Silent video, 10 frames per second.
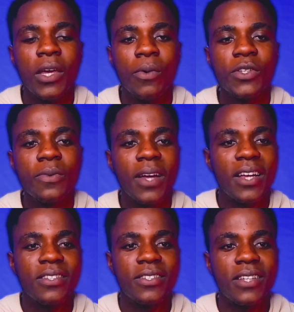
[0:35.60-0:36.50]
Hey, what's up
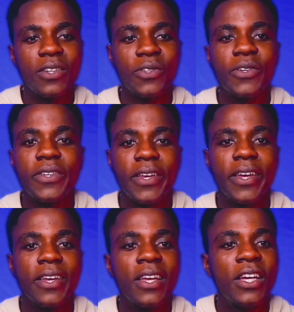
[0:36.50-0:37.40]
guys, it's Sharpslot
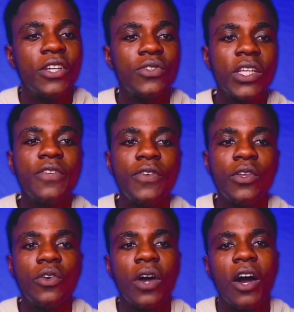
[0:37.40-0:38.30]
here. In today's
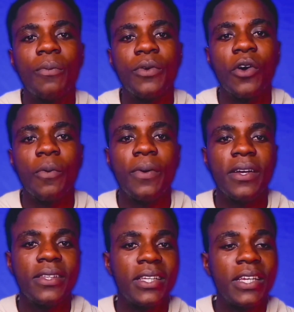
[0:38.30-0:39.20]
video, I'll be
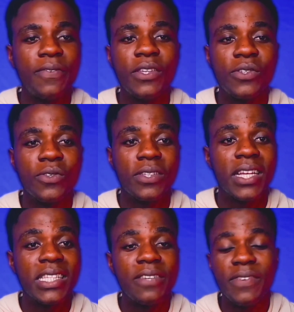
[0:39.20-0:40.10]
comparing the Infinix Note
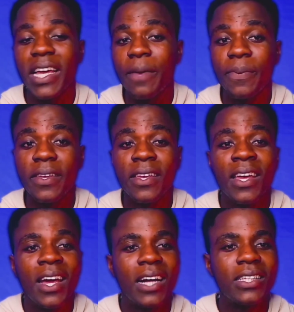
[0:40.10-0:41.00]
30 VIP
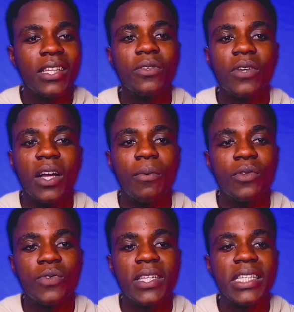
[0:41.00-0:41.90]
and the Tecno
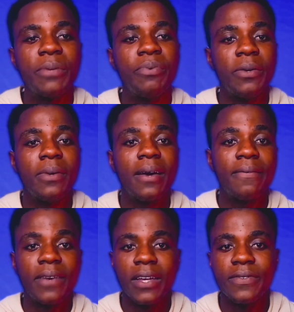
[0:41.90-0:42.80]
Camon 20
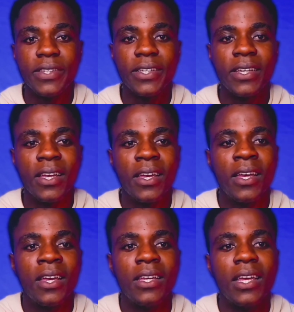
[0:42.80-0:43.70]
Premier 5G.
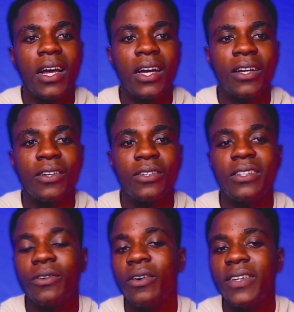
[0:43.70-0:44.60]
Yeah,
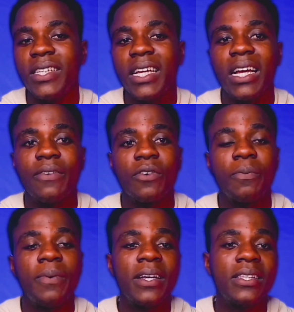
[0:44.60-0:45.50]
already I have
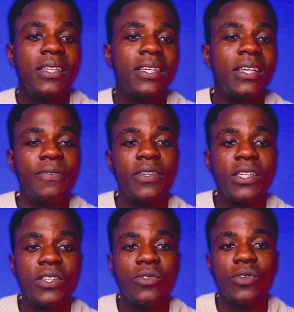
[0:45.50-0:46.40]
compared the
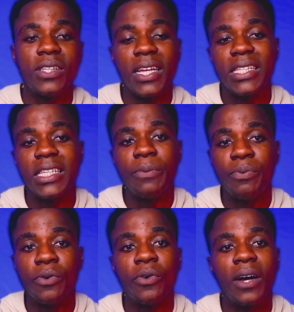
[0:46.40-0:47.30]
Infinix Note 30
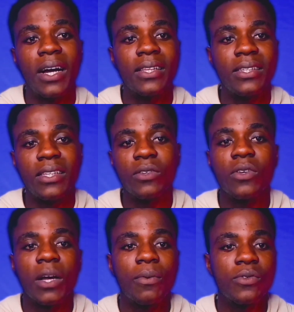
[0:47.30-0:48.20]
Pro and the
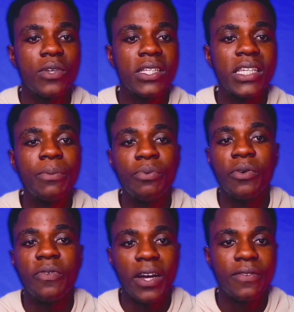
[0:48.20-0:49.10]
Tecno Camon 20
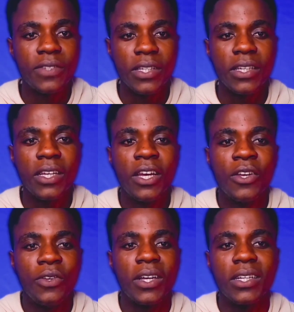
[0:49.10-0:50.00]
Pro 5G.
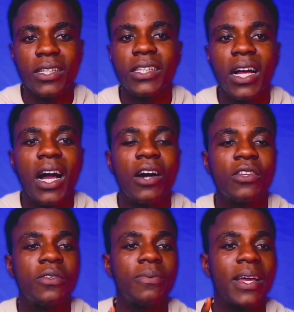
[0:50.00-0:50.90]
You can check that
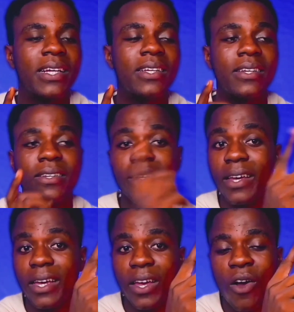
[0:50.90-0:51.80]
out by clicking
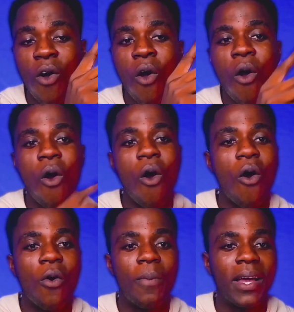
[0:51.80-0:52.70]
here
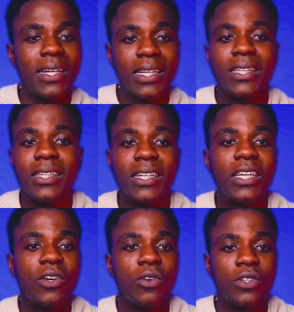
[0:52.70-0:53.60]
or by clicking the
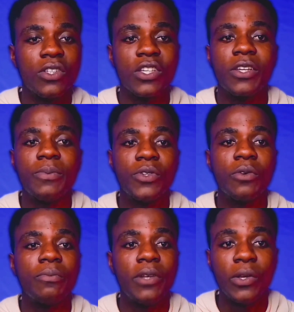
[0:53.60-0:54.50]
link on the
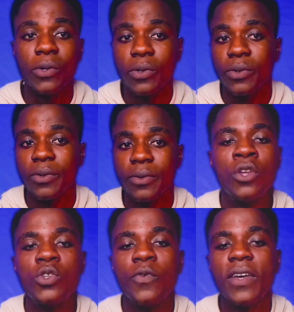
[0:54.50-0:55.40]
description below.
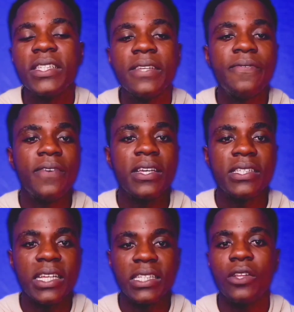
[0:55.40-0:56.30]
So first thing
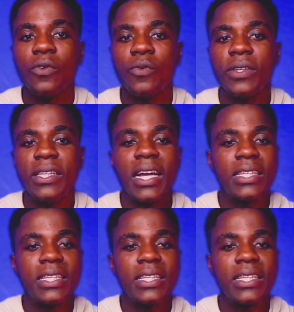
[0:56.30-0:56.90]
first, let's start off with